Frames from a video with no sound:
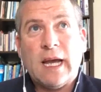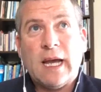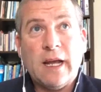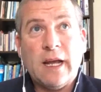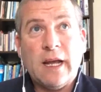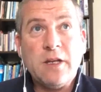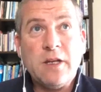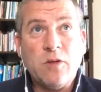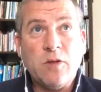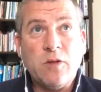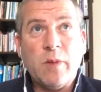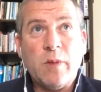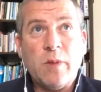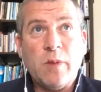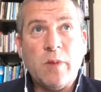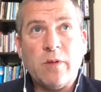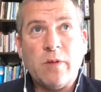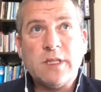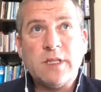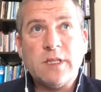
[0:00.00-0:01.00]
And I do
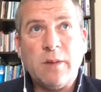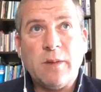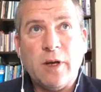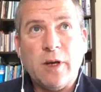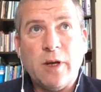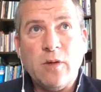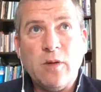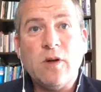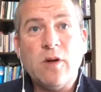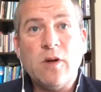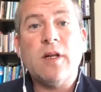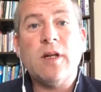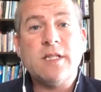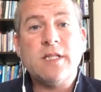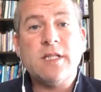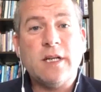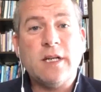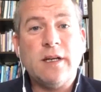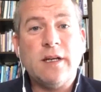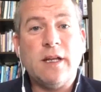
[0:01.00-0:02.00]
remember seeing my uncle
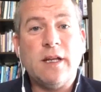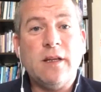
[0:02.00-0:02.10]
inside